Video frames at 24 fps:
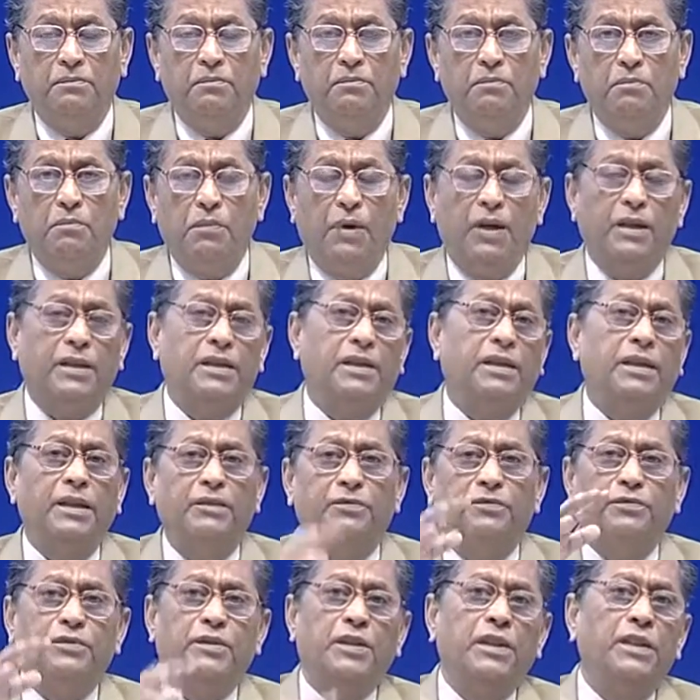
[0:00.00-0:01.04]
But if
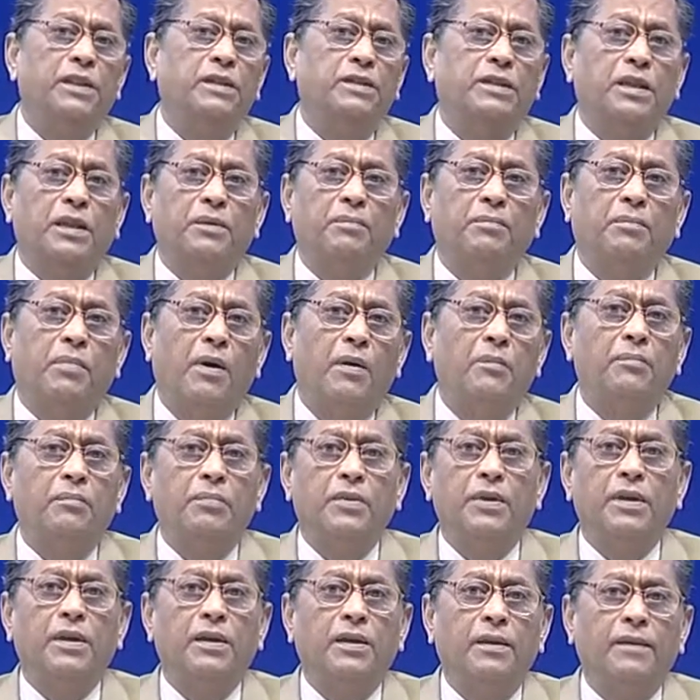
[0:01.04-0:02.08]
things are
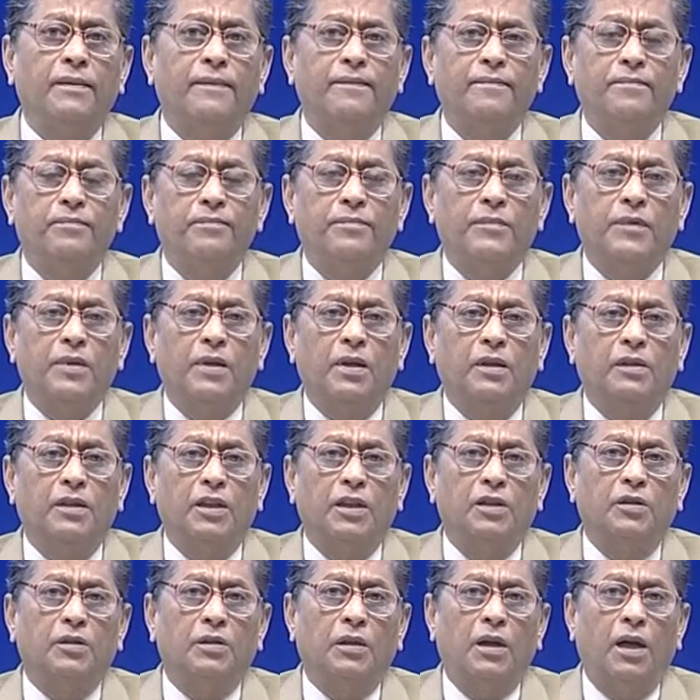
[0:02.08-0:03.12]
bumpy,
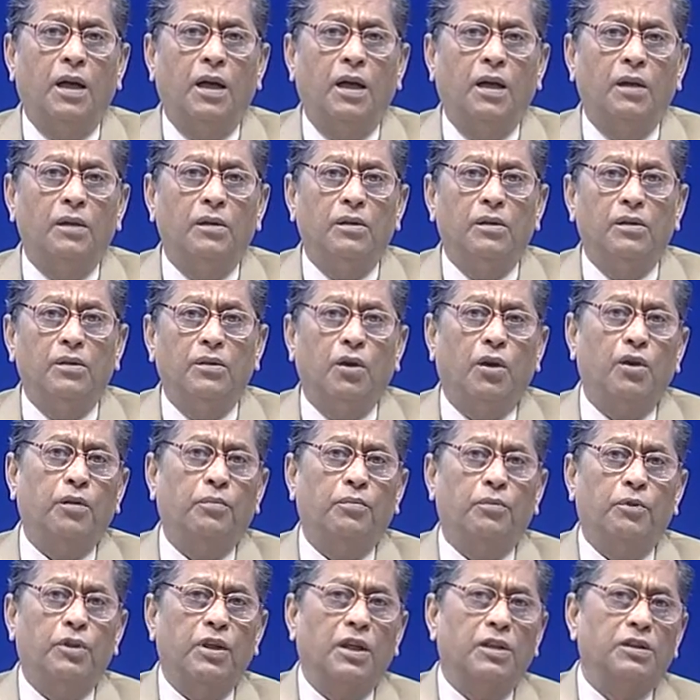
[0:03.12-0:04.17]
that lot of
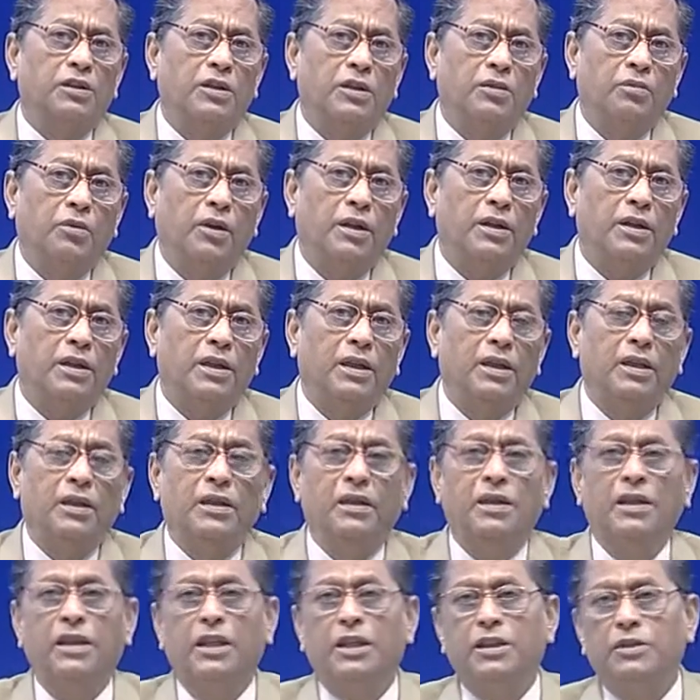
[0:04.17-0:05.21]
production one day,
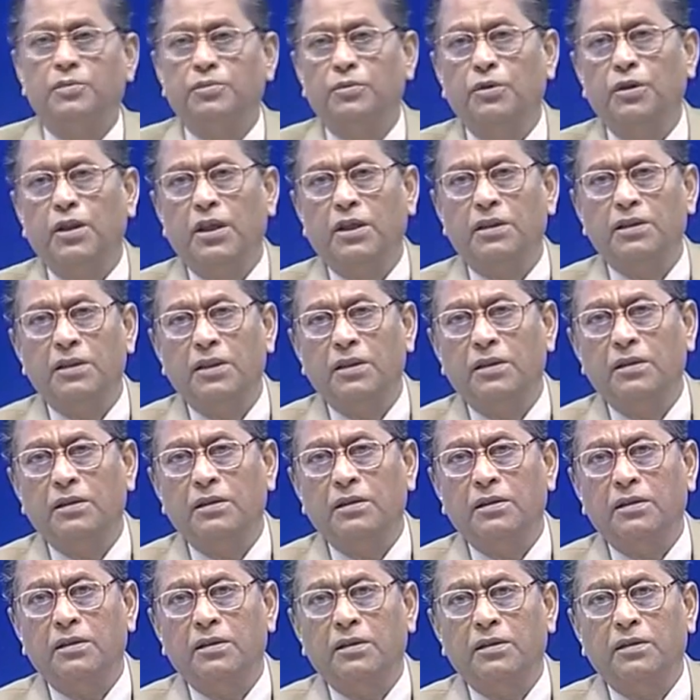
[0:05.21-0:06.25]
less production
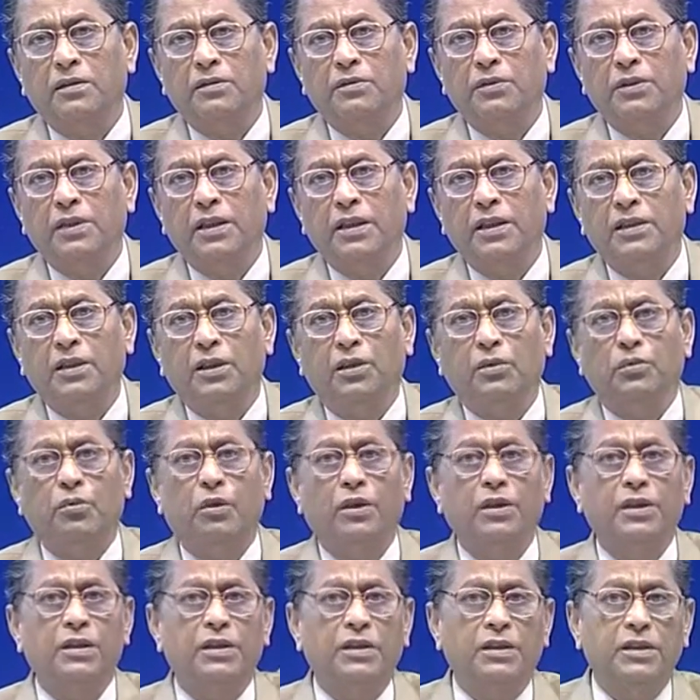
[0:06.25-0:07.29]
today, the
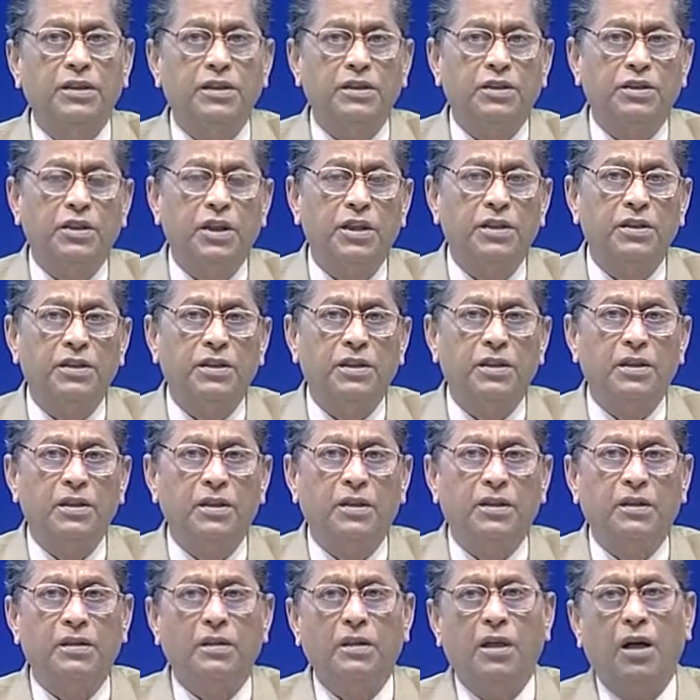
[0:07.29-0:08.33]
quality is changing,
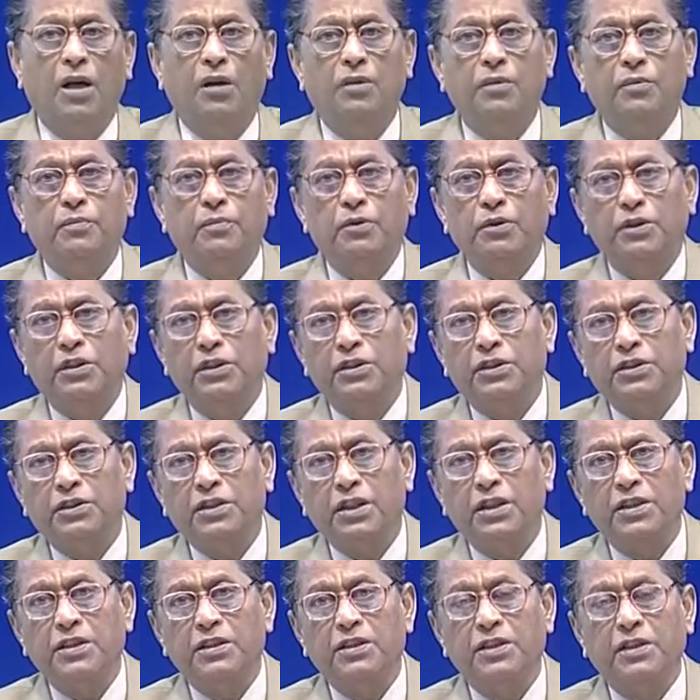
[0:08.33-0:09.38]
output is
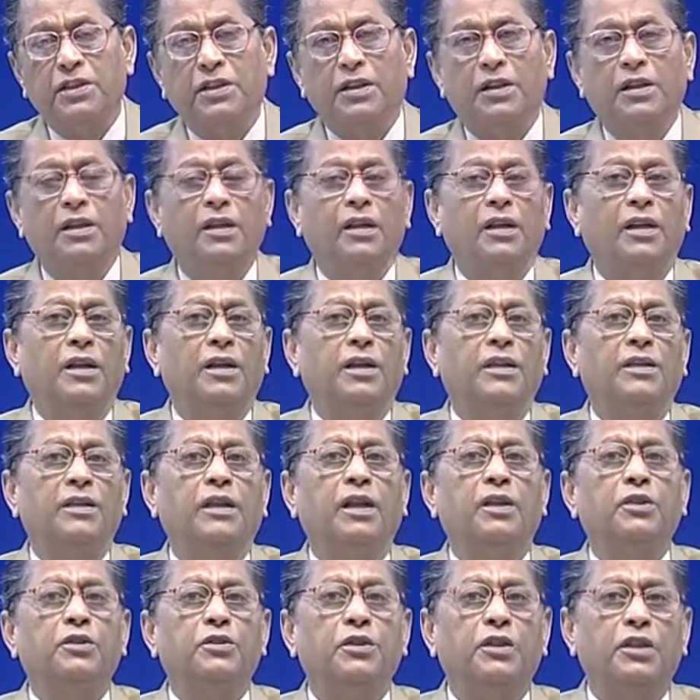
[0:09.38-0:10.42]
changing,
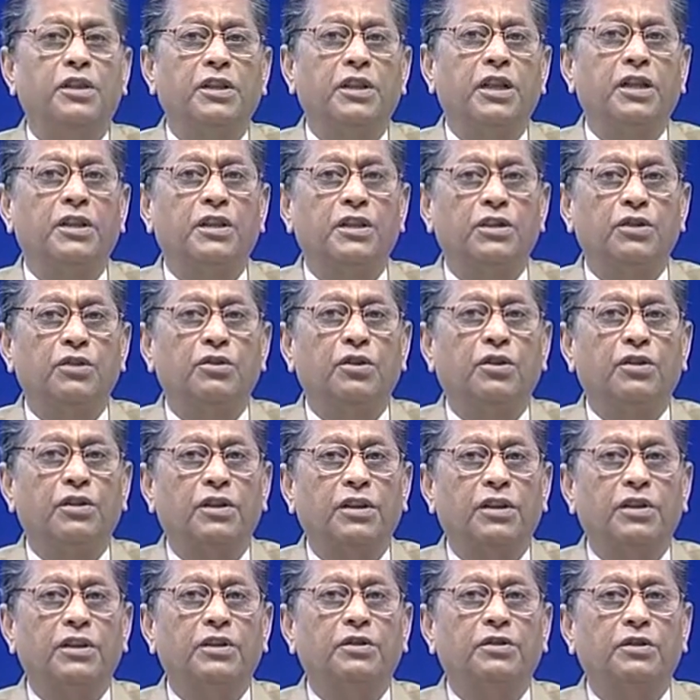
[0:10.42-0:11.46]
then you create disorder,
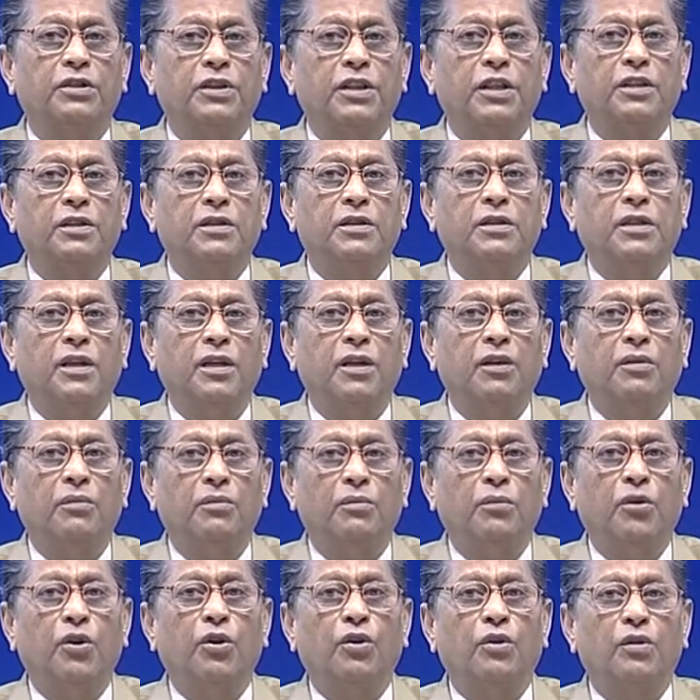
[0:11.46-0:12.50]
you create
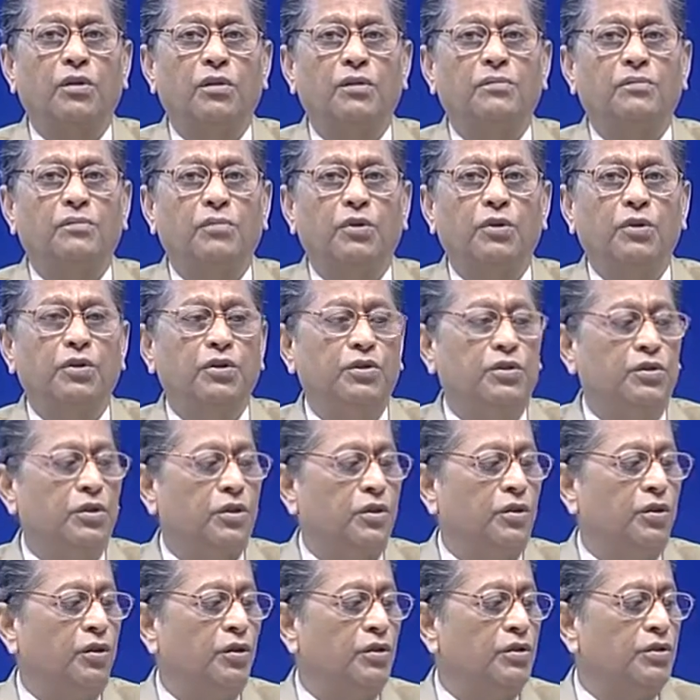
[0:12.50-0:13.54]
more pollution
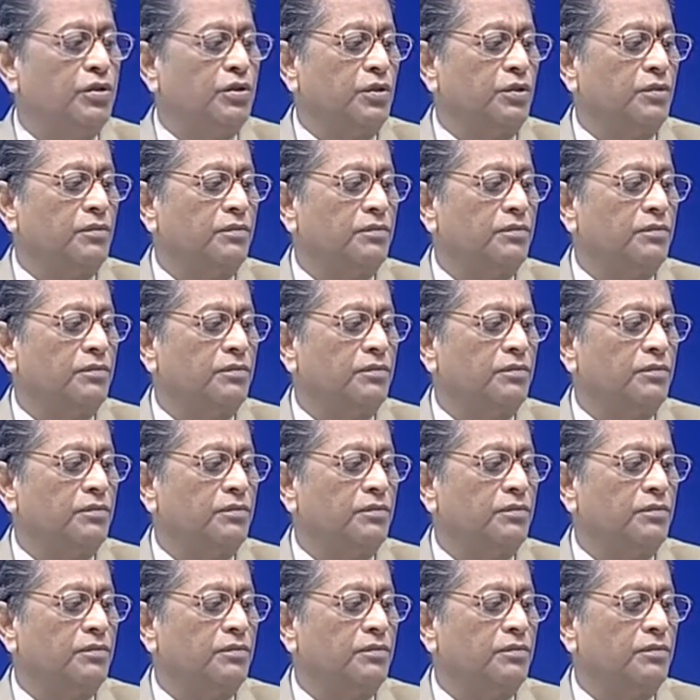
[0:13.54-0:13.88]
also.